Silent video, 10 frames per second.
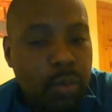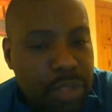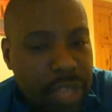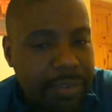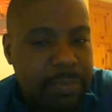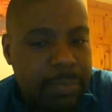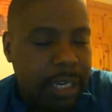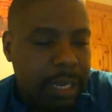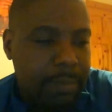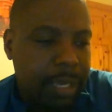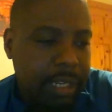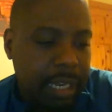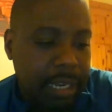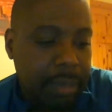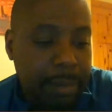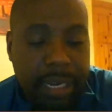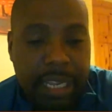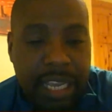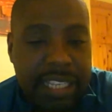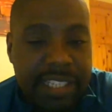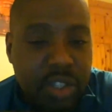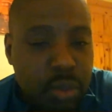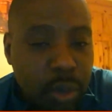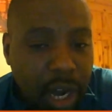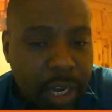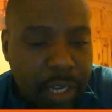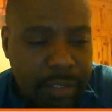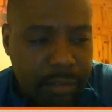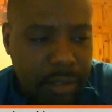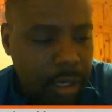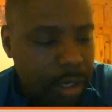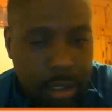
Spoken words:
I will never spar that man again. That man hits too hard.